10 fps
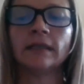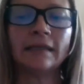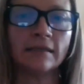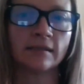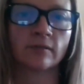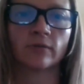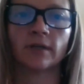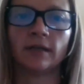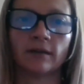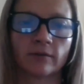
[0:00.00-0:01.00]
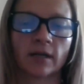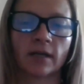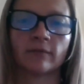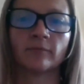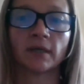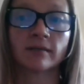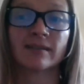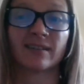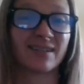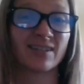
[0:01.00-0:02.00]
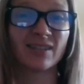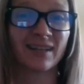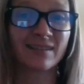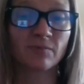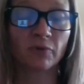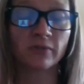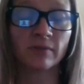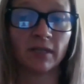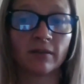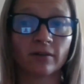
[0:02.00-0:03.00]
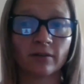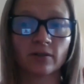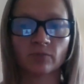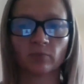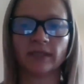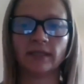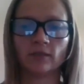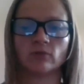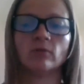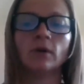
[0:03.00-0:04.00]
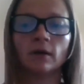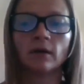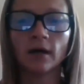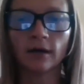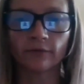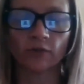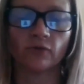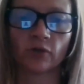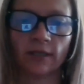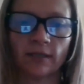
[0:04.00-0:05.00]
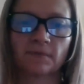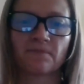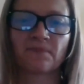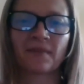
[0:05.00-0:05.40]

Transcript: yeast or any other kind of bugs that are just not supposed to be there, and they're depleting you of nutrients?